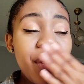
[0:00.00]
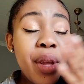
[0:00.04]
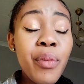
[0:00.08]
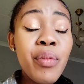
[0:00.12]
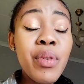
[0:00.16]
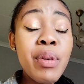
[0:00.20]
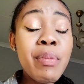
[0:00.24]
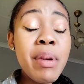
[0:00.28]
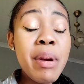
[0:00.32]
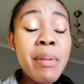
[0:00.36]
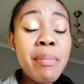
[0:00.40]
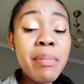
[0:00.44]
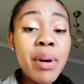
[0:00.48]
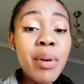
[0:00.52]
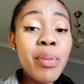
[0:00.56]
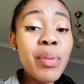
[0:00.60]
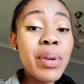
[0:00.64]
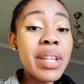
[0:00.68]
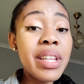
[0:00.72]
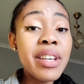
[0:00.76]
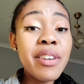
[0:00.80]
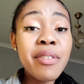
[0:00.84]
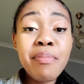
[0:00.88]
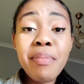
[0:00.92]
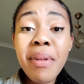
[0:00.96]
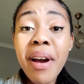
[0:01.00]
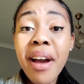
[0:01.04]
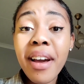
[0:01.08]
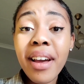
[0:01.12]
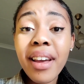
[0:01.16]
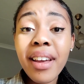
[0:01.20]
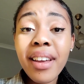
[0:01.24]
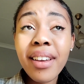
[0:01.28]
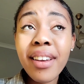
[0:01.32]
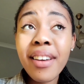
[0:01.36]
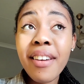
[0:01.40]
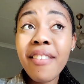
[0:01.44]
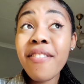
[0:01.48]
remember, we live by
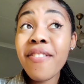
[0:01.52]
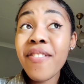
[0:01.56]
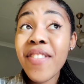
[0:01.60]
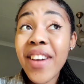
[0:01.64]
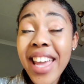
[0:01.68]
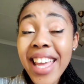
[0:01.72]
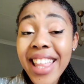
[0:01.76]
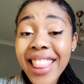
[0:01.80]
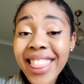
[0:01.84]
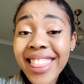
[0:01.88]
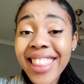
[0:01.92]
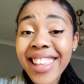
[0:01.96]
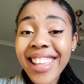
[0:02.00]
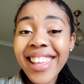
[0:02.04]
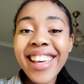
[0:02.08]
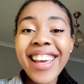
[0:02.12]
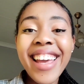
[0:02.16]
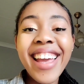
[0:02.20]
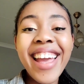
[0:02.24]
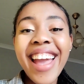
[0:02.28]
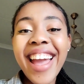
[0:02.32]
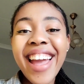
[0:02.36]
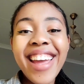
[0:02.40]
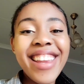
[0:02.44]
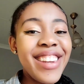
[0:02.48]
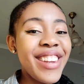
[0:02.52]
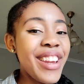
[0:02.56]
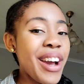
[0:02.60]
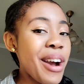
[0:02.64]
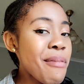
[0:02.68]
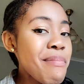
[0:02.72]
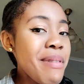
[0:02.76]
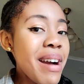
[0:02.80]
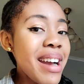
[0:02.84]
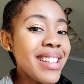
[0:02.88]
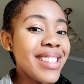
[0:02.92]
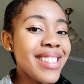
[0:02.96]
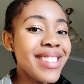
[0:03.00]
faith and not
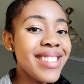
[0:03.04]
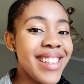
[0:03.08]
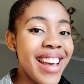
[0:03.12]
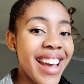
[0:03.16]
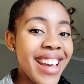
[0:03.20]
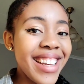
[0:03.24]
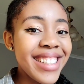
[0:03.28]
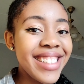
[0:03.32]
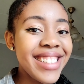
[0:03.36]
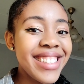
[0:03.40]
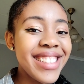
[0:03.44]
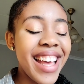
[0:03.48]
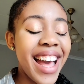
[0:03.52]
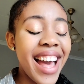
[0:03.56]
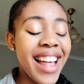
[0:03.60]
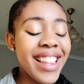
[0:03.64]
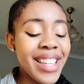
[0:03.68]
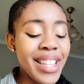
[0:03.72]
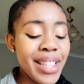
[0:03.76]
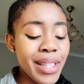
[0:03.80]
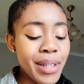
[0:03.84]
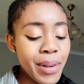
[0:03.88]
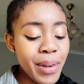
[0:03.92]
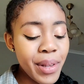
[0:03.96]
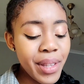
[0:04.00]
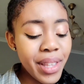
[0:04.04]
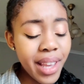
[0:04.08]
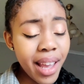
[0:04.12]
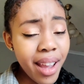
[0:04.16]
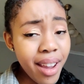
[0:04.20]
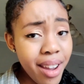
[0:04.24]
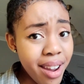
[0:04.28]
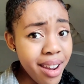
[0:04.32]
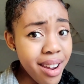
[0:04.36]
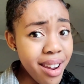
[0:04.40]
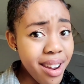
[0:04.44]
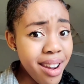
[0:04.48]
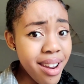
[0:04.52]
by sight.
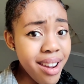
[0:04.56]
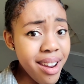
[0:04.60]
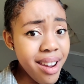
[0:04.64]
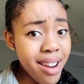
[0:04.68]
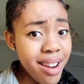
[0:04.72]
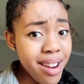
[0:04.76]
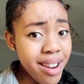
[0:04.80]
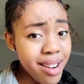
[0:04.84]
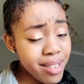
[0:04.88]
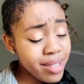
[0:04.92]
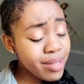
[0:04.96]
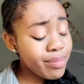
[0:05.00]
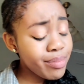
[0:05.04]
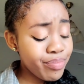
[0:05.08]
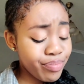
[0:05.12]
Hallelujah.